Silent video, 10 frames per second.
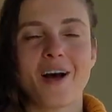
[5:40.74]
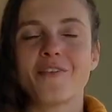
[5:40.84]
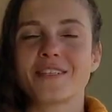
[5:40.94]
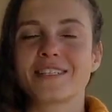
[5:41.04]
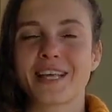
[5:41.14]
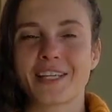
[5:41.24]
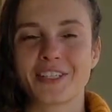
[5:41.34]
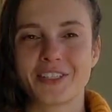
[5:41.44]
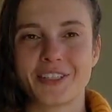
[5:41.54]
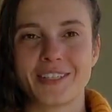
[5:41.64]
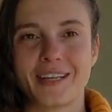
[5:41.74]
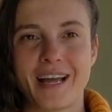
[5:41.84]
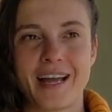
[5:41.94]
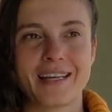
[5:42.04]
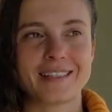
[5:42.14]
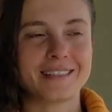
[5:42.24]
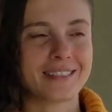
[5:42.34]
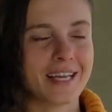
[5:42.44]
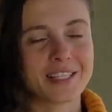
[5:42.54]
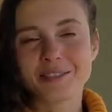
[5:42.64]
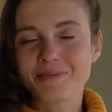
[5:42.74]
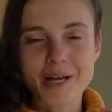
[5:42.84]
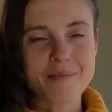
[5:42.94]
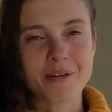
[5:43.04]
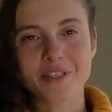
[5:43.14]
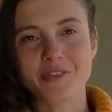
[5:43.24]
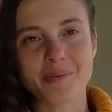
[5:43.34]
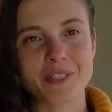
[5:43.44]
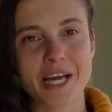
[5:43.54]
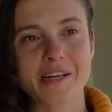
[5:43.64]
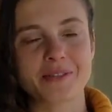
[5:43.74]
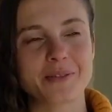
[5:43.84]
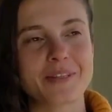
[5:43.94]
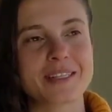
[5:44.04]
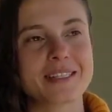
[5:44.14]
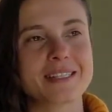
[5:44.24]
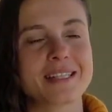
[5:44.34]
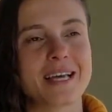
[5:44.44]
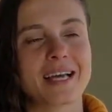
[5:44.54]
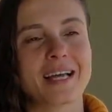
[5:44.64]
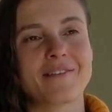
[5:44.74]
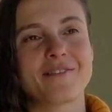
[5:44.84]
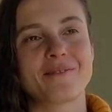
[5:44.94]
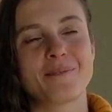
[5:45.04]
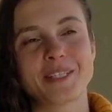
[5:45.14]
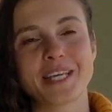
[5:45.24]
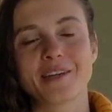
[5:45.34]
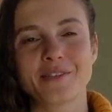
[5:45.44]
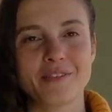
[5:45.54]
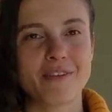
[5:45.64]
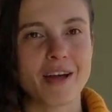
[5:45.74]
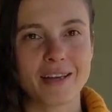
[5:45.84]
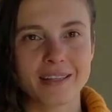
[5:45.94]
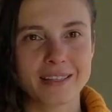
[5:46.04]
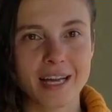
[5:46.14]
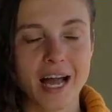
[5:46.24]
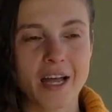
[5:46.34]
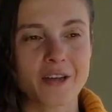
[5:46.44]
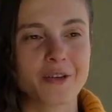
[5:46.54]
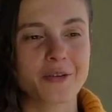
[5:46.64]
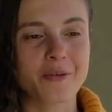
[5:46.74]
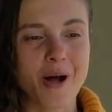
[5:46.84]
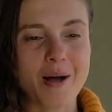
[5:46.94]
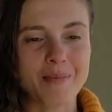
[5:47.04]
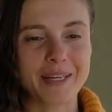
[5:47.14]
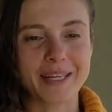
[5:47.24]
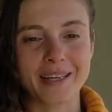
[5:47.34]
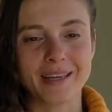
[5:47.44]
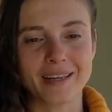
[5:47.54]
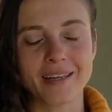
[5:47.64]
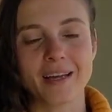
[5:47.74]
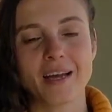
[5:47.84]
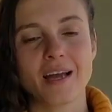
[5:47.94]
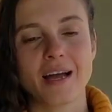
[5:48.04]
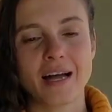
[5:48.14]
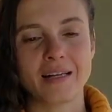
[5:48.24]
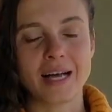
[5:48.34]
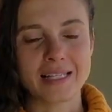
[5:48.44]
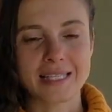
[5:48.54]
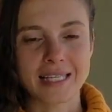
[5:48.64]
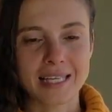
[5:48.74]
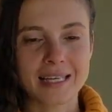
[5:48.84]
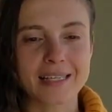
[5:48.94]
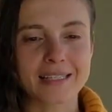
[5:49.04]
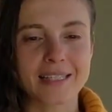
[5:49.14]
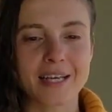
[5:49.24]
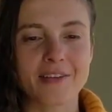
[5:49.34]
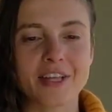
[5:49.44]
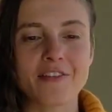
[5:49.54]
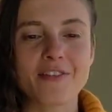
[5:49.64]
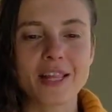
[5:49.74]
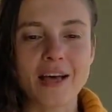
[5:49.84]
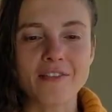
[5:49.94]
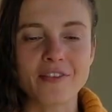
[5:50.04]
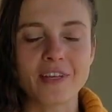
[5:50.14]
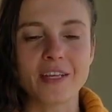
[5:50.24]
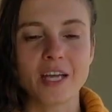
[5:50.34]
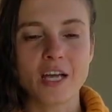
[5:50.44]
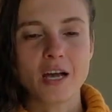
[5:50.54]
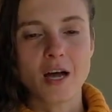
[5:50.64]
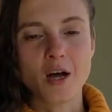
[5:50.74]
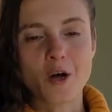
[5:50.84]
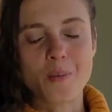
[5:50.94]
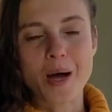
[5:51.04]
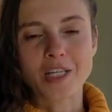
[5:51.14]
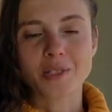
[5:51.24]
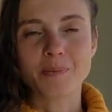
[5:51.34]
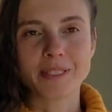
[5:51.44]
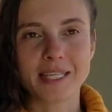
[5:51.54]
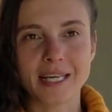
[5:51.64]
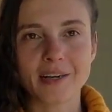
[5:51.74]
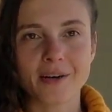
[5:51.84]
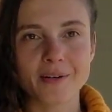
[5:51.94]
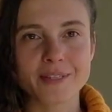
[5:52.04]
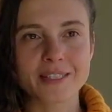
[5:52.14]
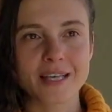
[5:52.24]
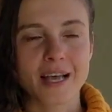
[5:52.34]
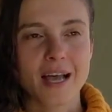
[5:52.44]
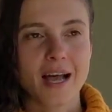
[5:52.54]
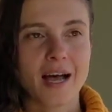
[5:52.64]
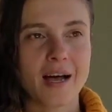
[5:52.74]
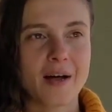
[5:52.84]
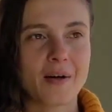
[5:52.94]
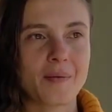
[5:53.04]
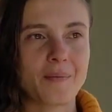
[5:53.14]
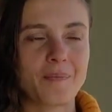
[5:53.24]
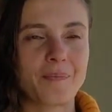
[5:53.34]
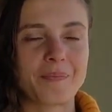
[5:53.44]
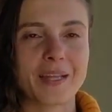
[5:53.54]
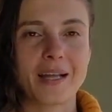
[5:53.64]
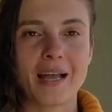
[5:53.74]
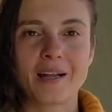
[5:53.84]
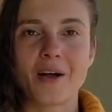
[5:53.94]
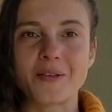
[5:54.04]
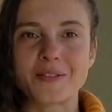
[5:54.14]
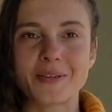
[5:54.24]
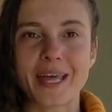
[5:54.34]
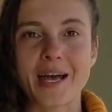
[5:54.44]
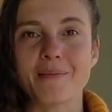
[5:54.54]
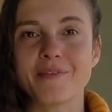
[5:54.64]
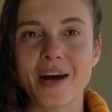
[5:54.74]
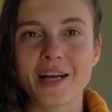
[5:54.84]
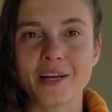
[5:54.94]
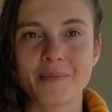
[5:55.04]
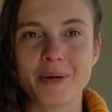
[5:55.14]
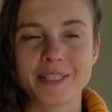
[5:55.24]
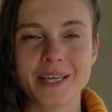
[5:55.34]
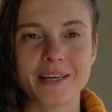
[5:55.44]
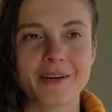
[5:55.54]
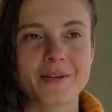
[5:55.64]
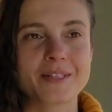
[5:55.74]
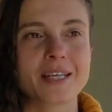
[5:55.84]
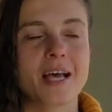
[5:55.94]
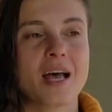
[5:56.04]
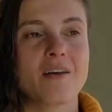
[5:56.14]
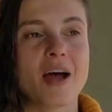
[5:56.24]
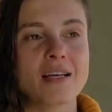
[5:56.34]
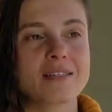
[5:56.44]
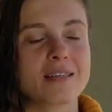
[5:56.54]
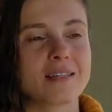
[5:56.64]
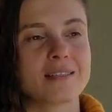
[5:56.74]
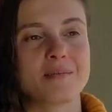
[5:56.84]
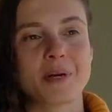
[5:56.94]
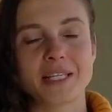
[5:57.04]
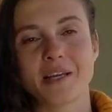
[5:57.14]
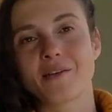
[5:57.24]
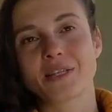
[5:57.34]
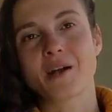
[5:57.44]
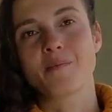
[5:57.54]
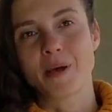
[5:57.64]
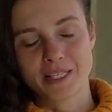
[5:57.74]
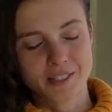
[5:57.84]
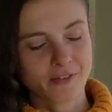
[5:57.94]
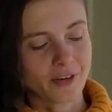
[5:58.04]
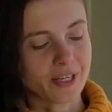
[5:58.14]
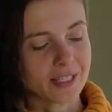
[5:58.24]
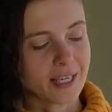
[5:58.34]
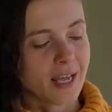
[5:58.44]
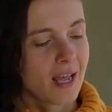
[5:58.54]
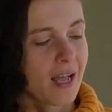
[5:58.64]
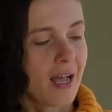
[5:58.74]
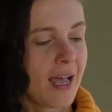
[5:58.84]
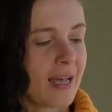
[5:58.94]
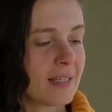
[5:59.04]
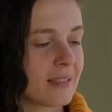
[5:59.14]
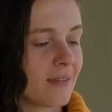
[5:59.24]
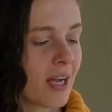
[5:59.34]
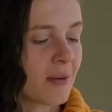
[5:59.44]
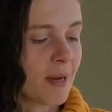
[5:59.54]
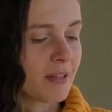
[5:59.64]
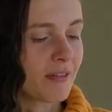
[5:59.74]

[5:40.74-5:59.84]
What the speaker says: its texture and memories from childhood. This is the potato variety that I grew up eating as a kid, the fluffy mashed potatoes, and also campfire potatoes. Russet potatoes are best for it. And Rocky Mountain